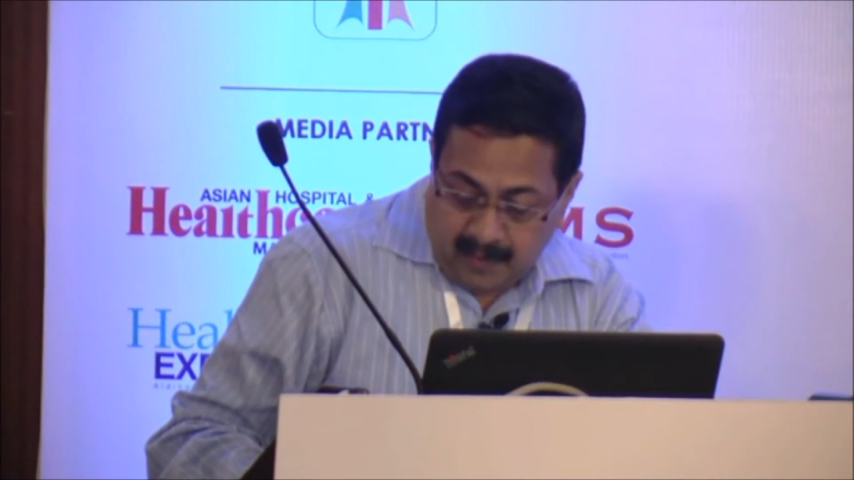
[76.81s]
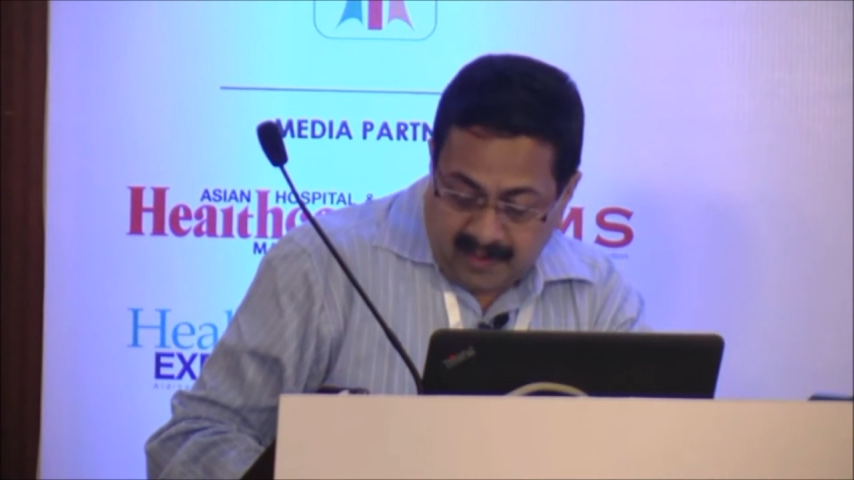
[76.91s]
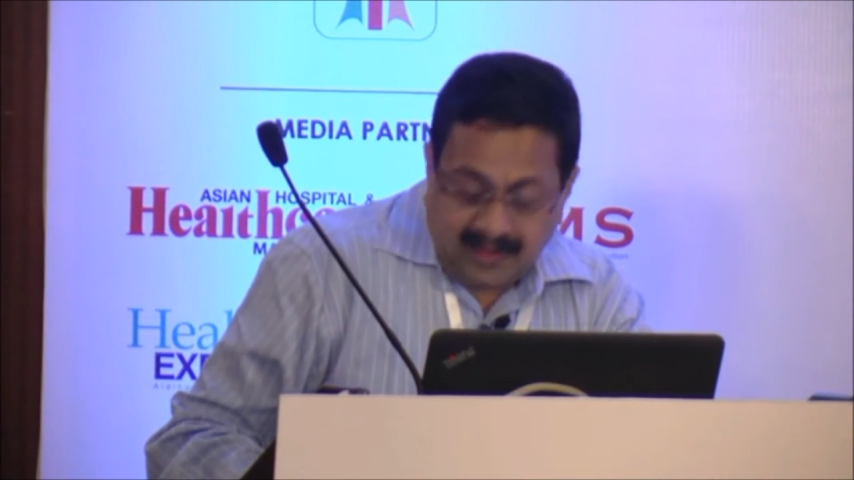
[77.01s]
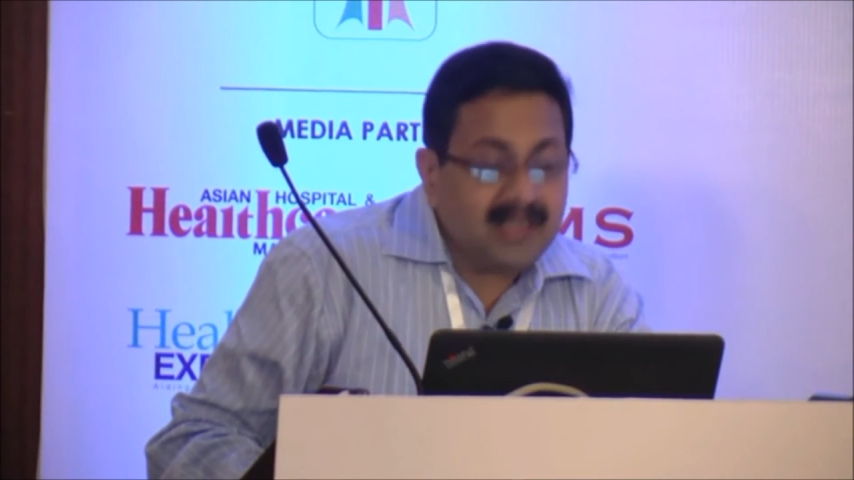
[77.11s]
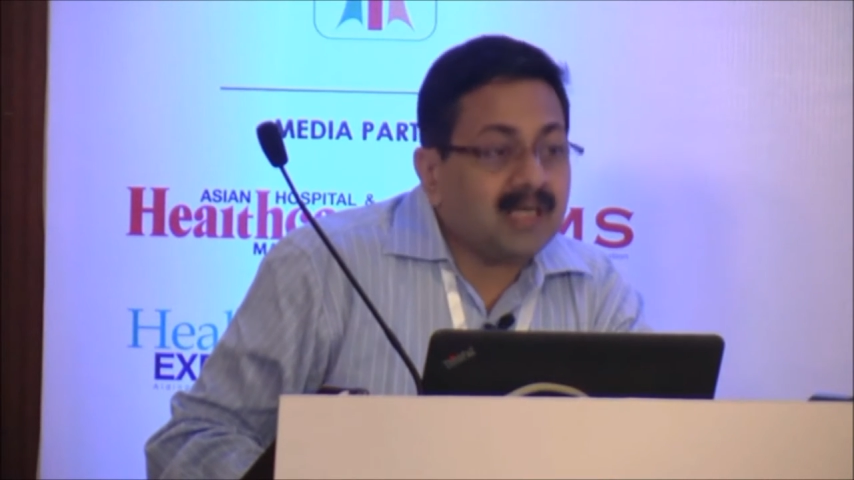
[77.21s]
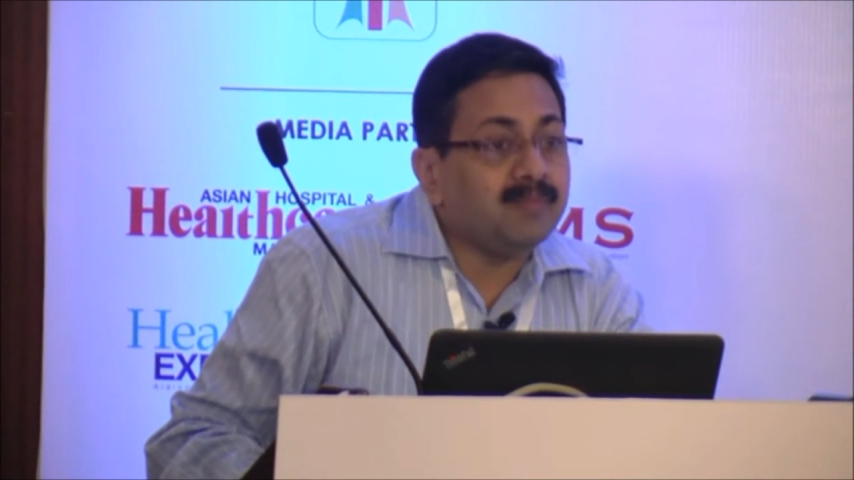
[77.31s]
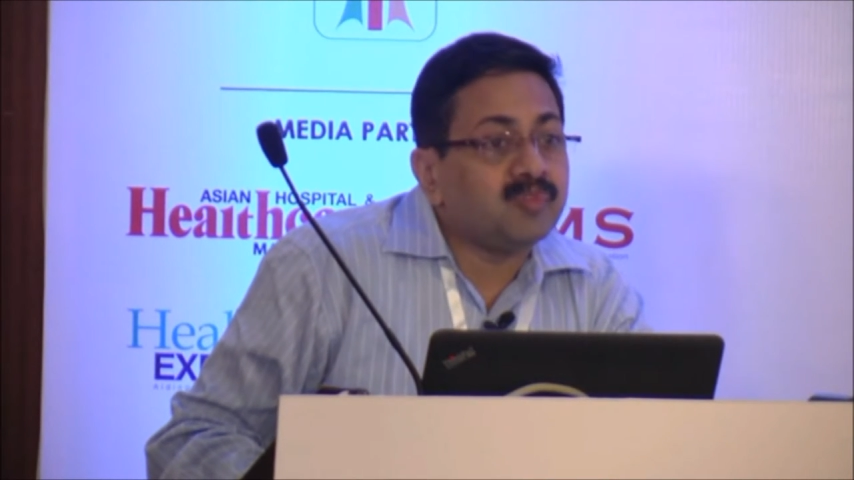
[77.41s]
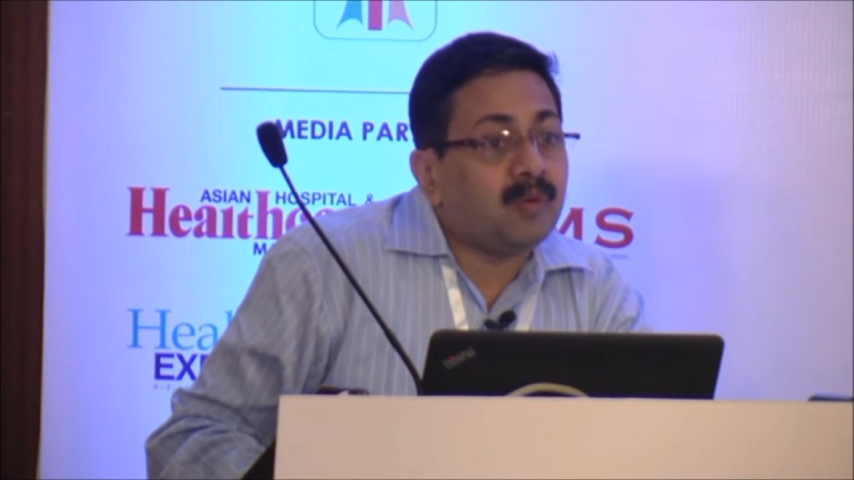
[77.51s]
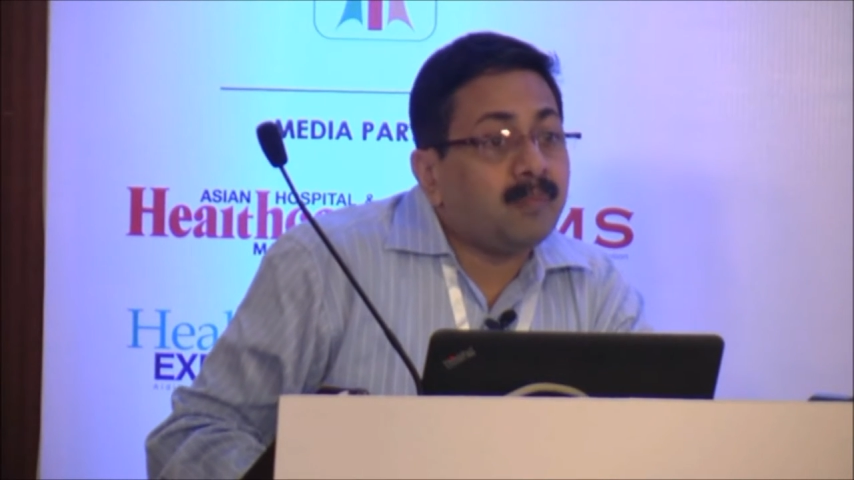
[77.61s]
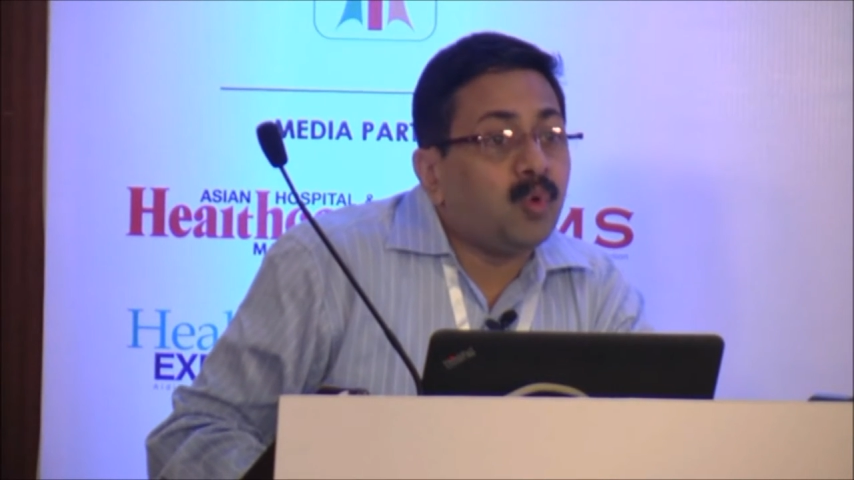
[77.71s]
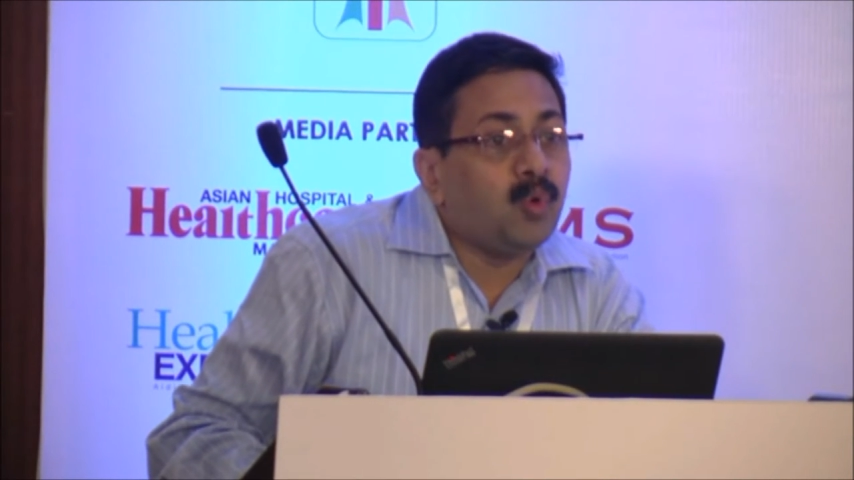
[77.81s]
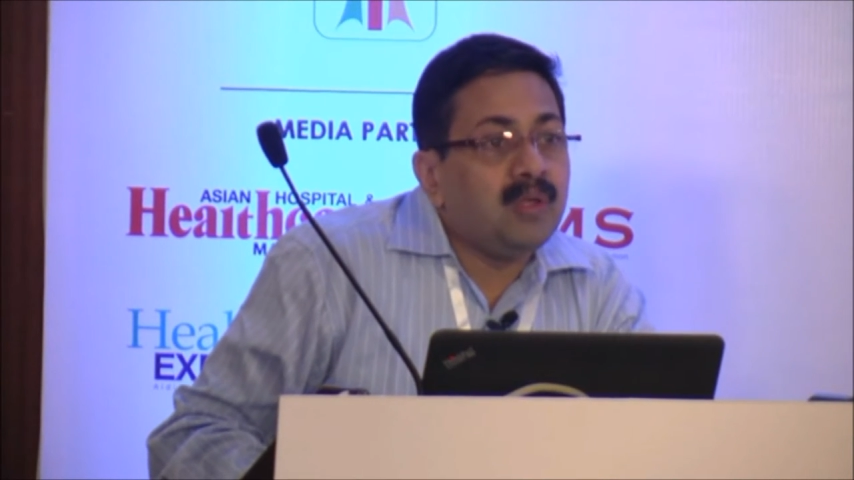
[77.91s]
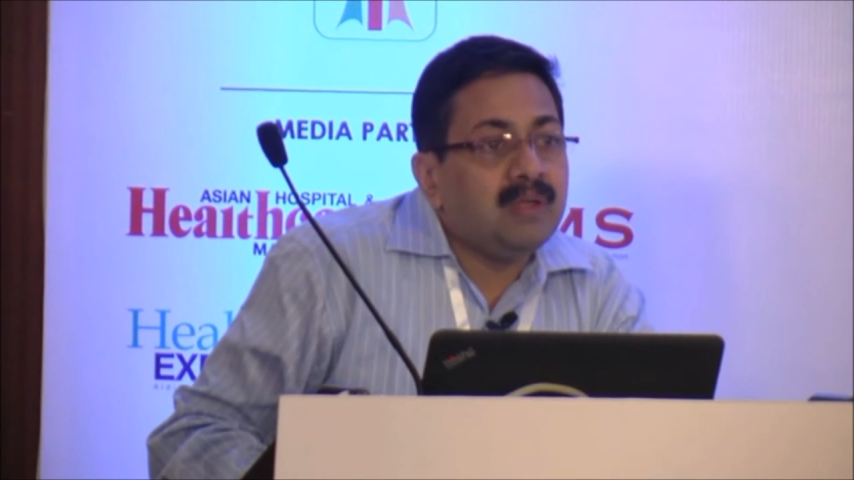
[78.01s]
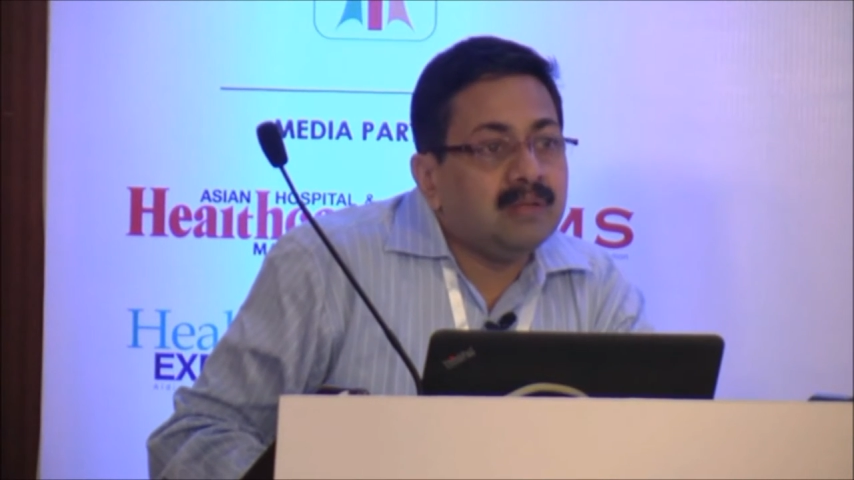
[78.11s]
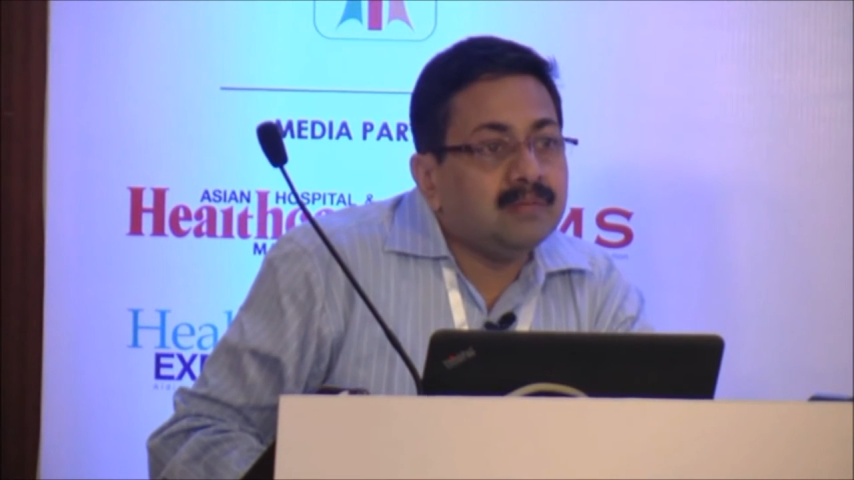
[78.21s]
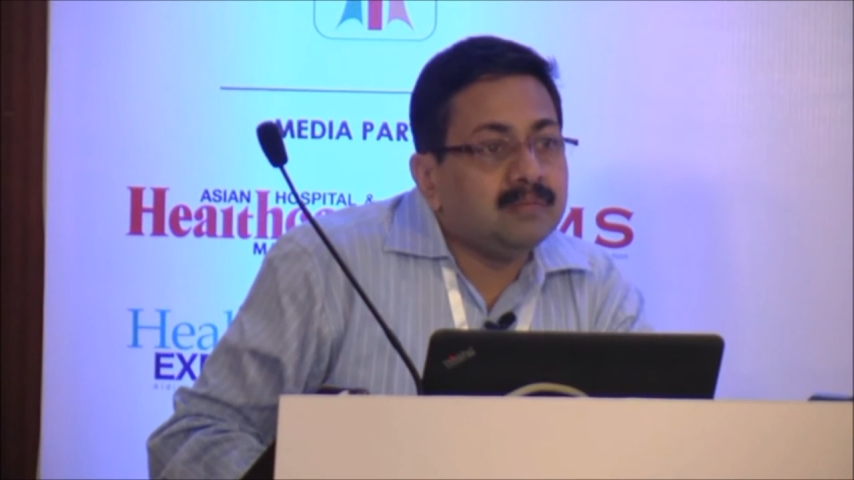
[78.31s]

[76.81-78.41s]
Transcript: primarily comes from coal.